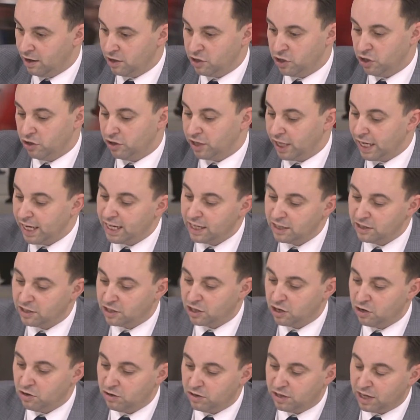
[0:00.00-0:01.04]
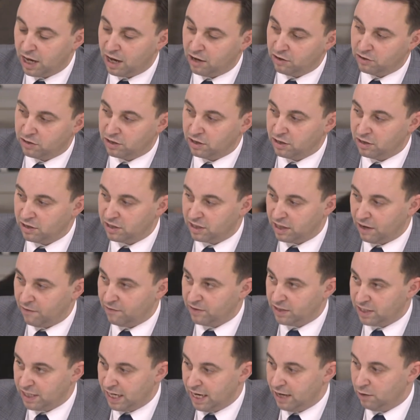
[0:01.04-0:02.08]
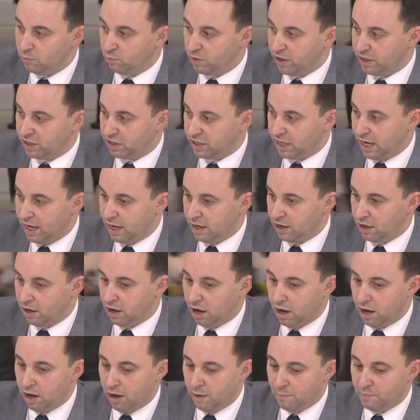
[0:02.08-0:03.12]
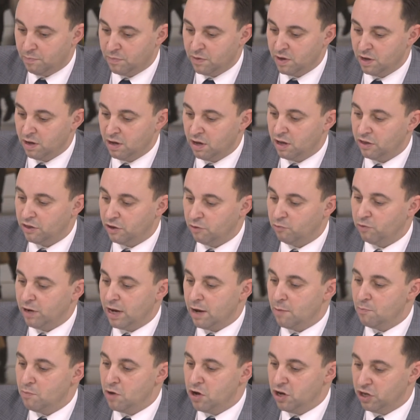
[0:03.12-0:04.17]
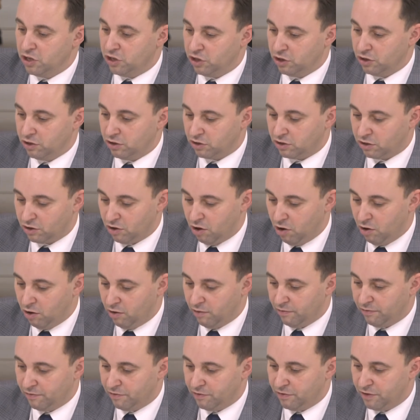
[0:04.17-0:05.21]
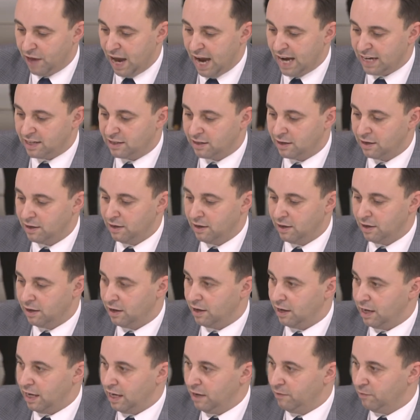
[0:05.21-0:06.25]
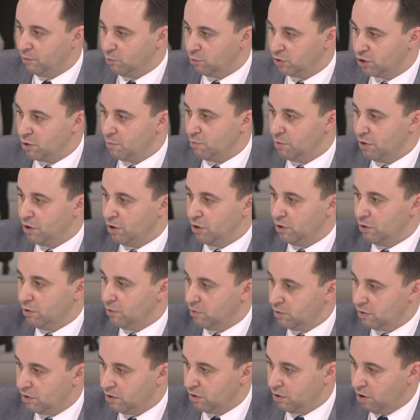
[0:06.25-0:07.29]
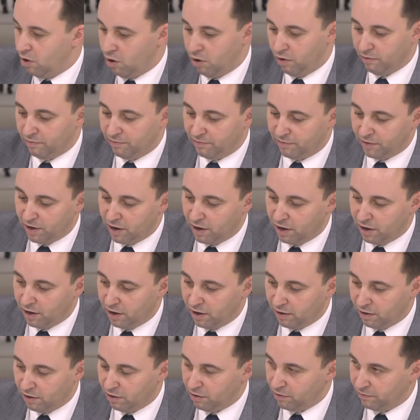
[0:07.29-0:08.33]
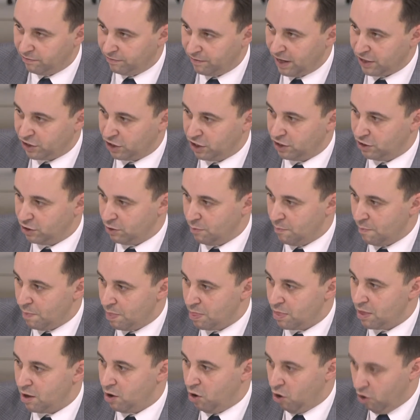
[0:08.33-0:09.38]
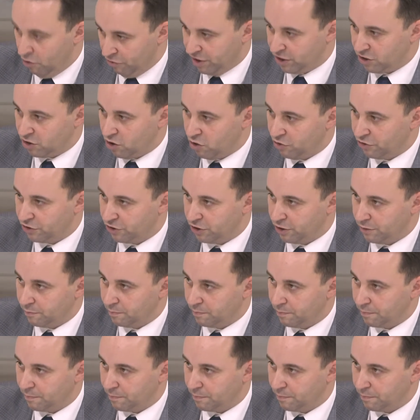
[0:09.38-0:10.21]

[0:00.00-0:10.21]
Do you think in 2017 we're seeing the re-emergence of that evil taboo of fascism on this continent?